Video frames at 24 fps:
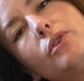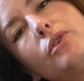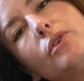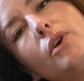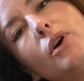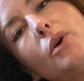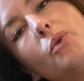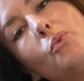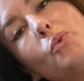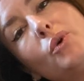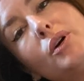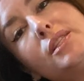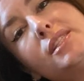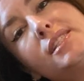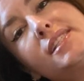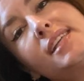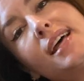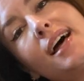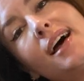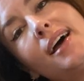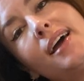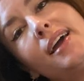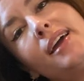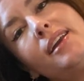on one
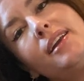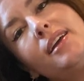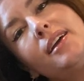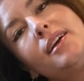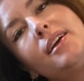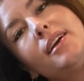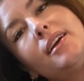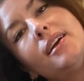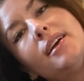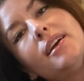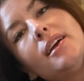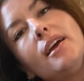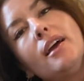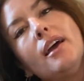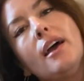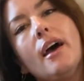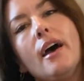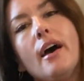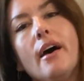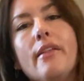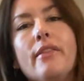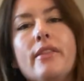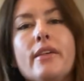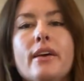side,
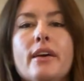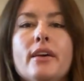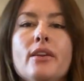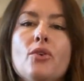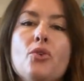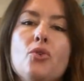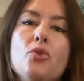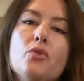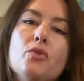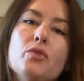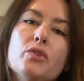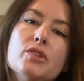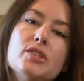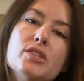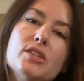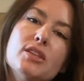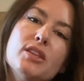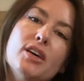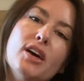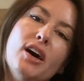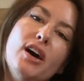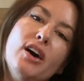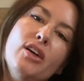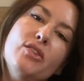and then over to
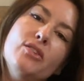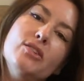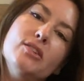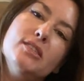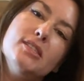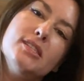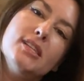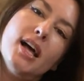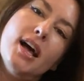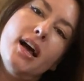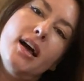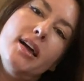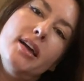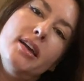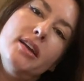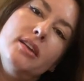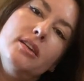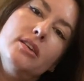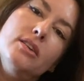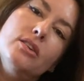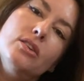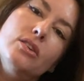the other side.